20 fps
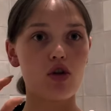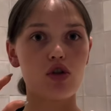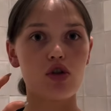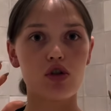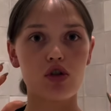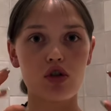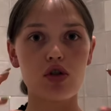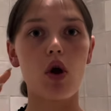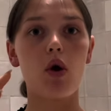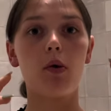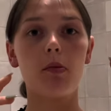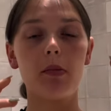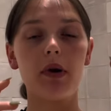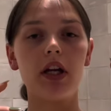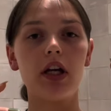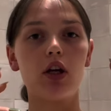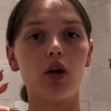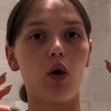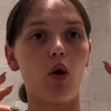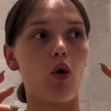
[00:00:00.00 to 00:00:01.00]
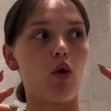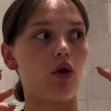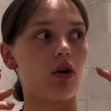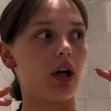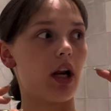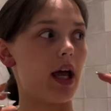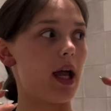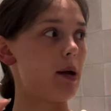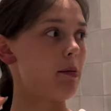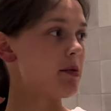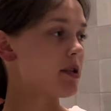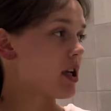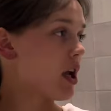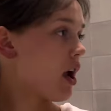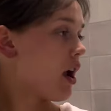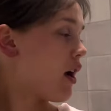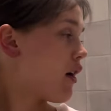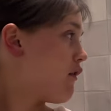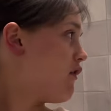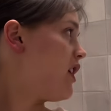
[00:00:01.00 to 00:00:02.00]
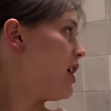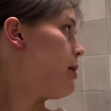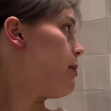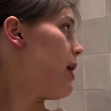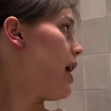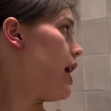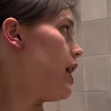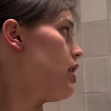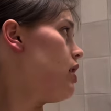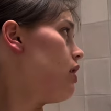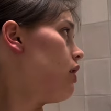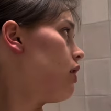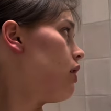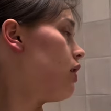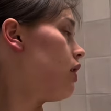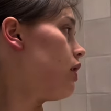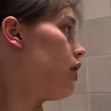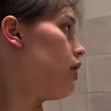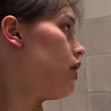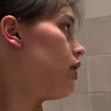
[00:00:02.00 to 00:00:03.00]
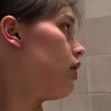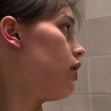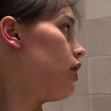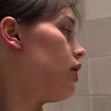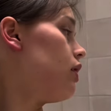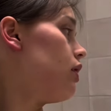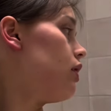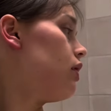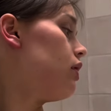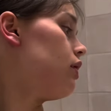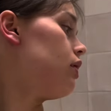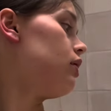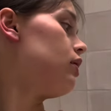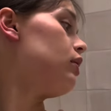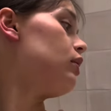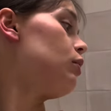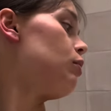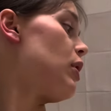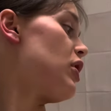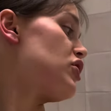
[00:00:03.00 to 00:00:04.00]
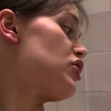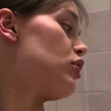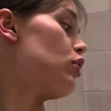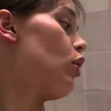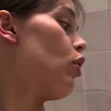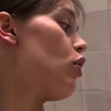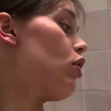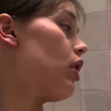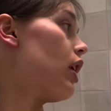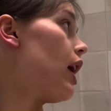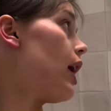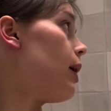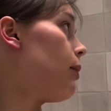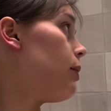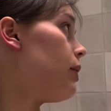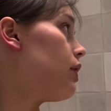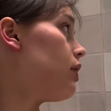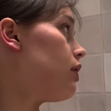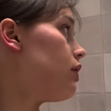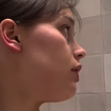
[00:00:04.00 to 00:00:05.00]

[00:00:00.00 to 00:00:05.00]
so many claw clips. Phoebe, mm-hmm. Where's your claw clip?